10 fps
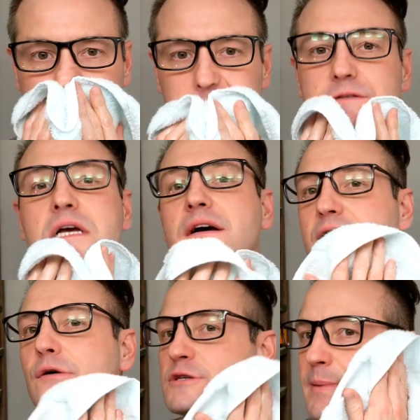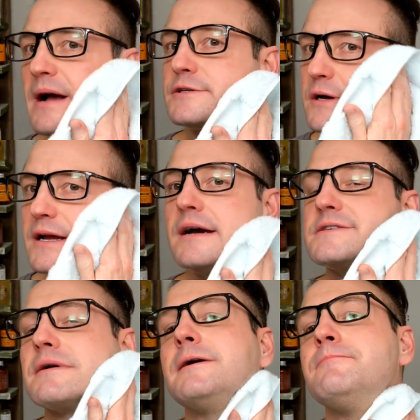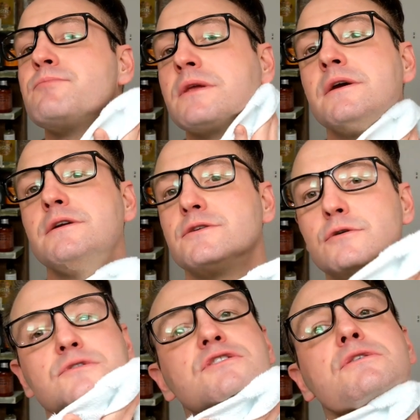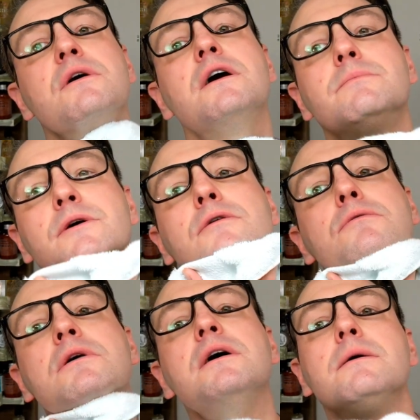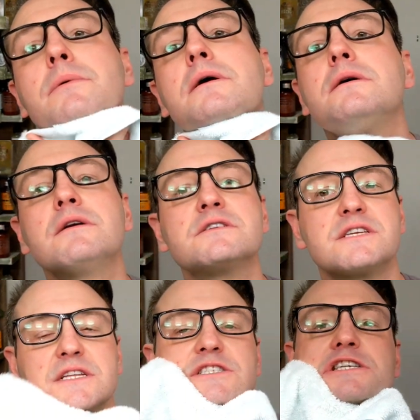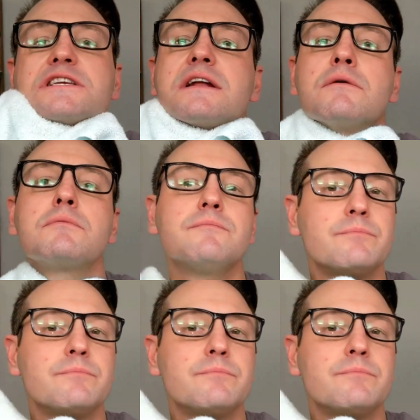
pat, uh, always pat dry, guys, right? Don't scrub, don't rub. Your skin's just had a